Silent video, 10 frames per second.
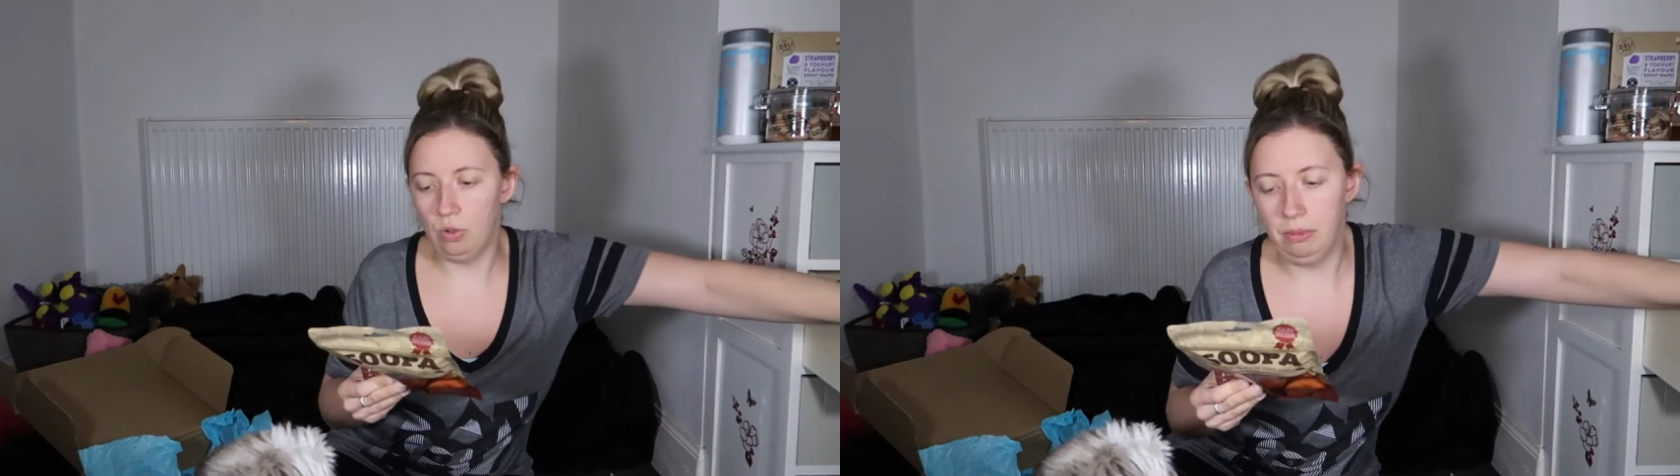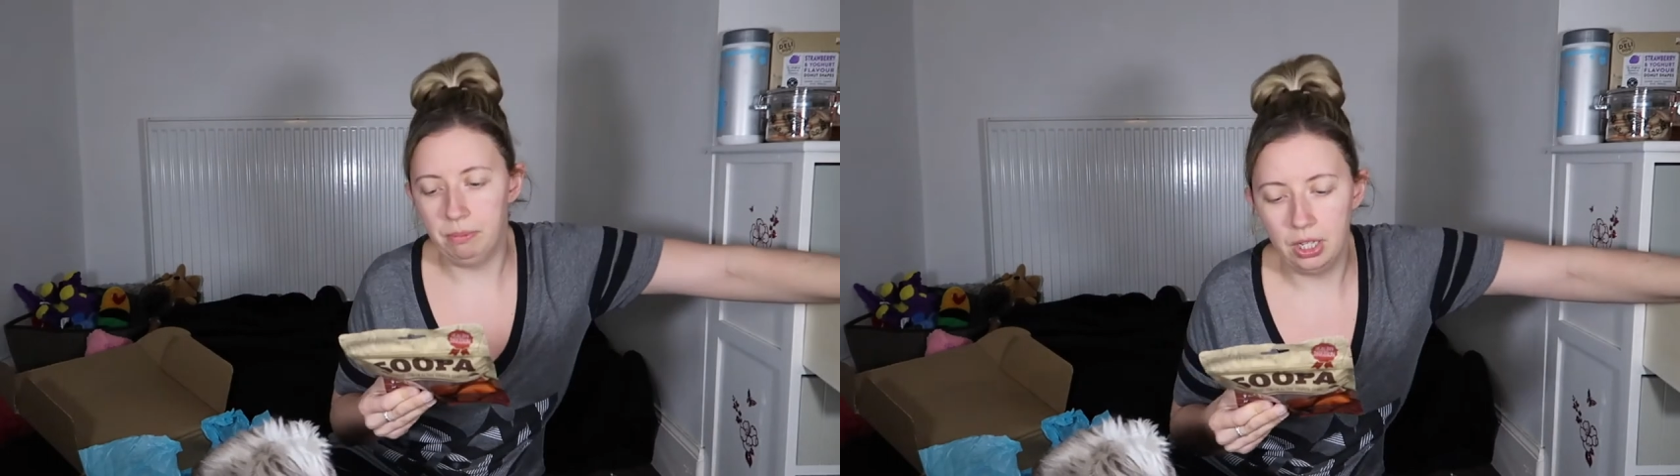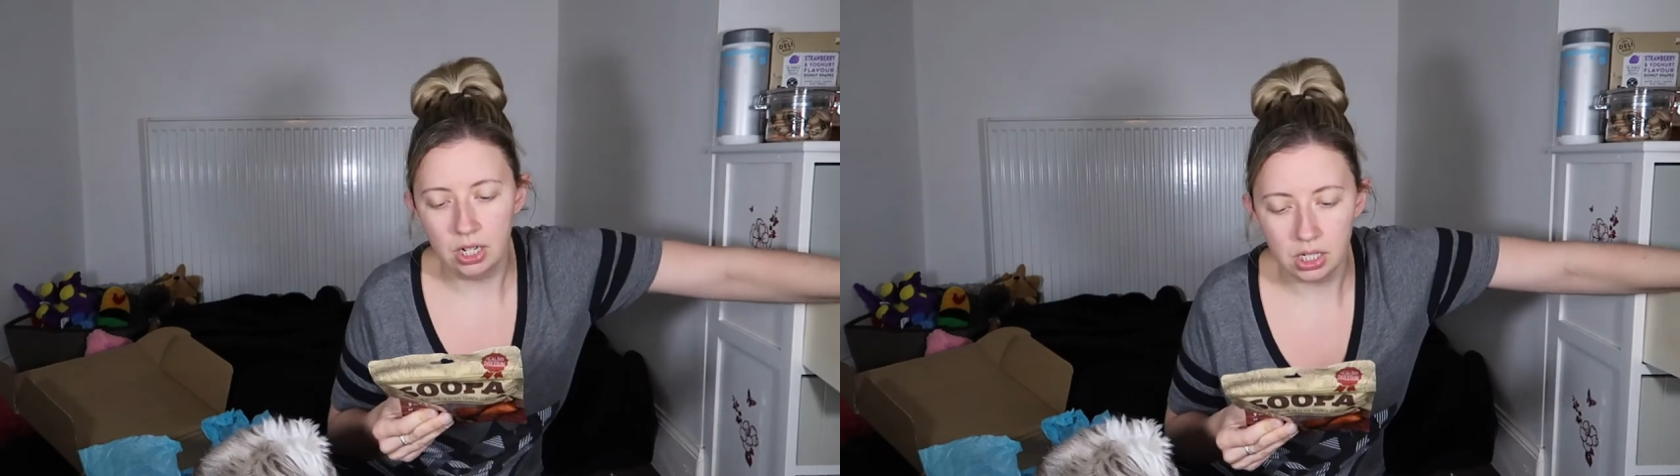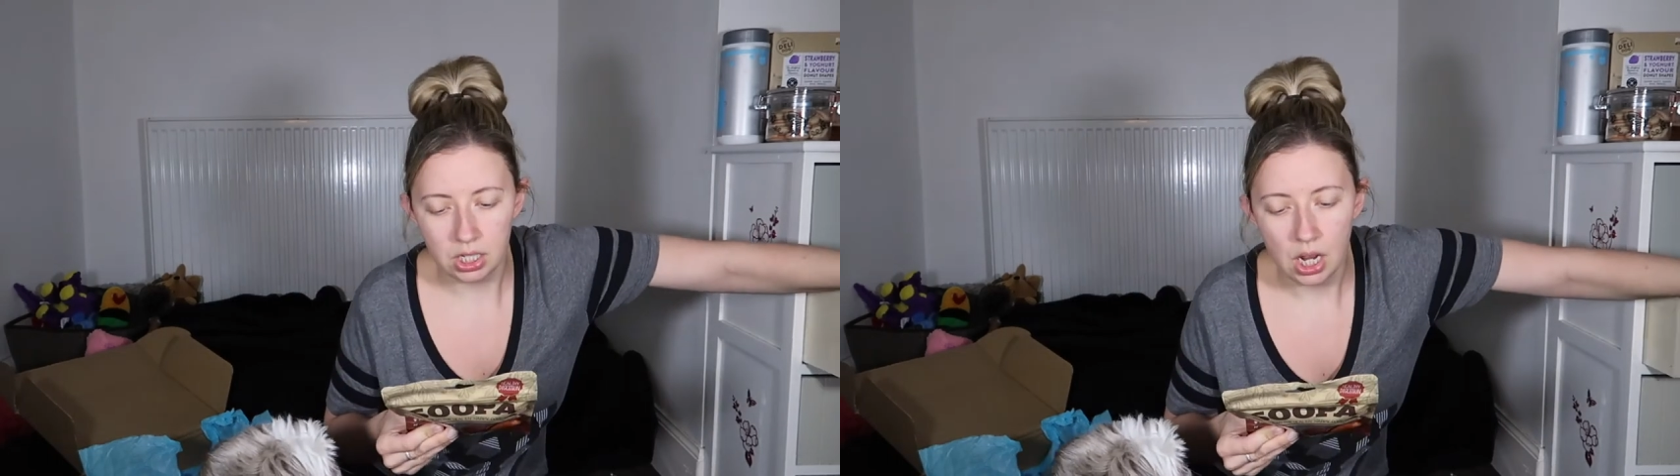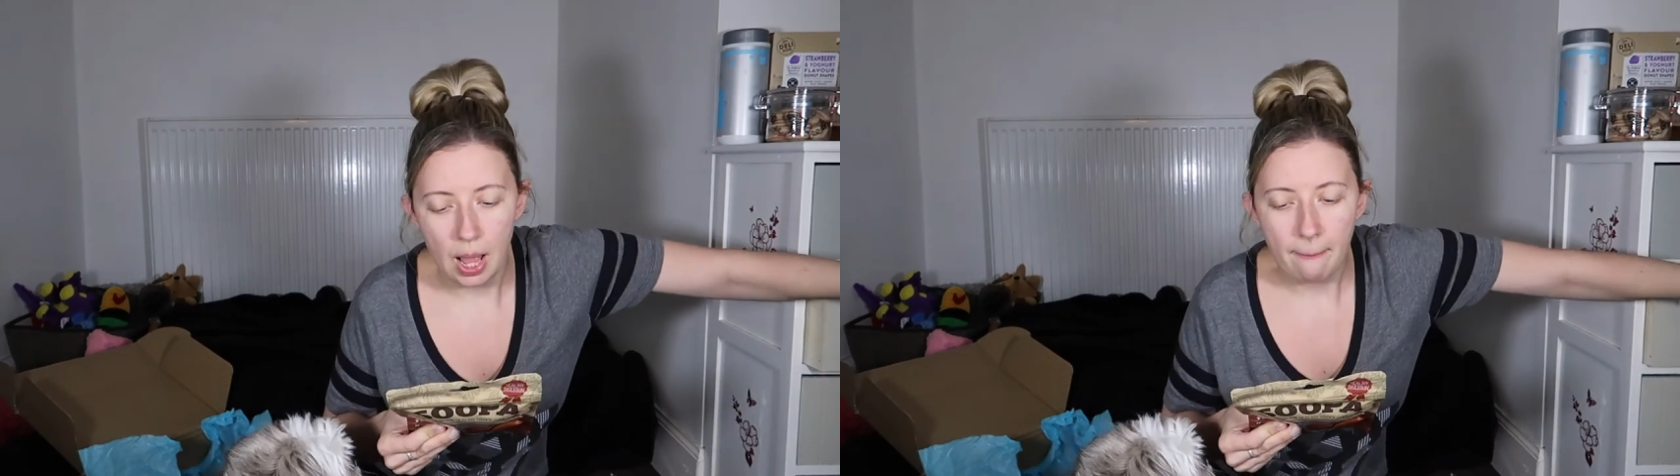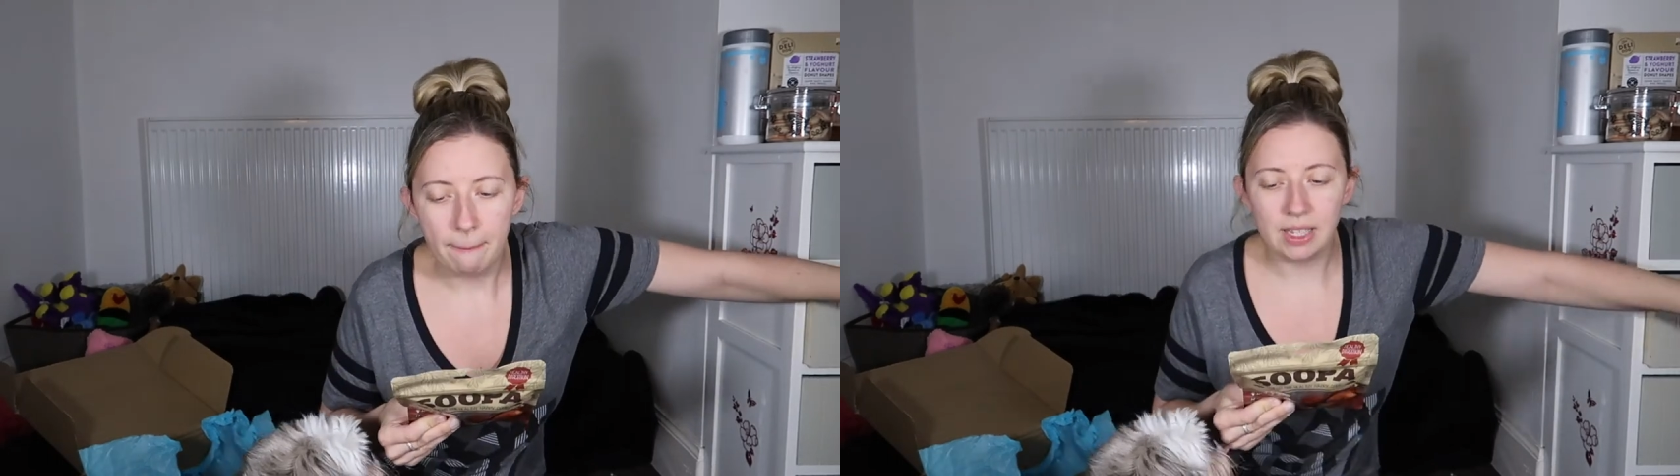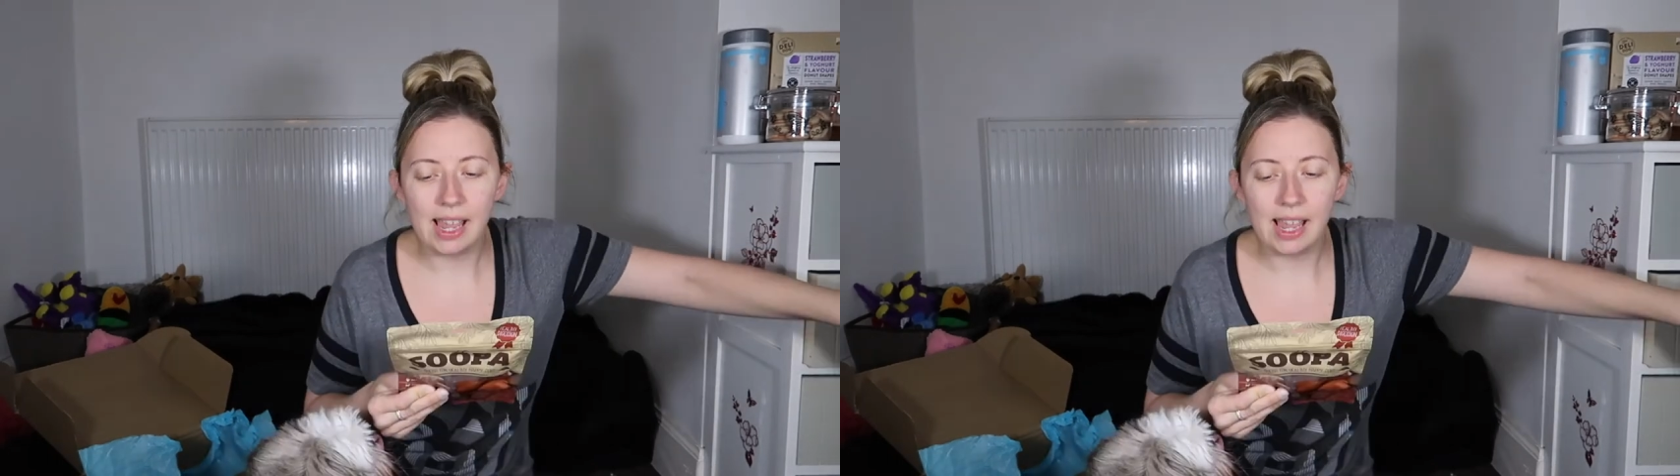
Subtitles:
going blurred, but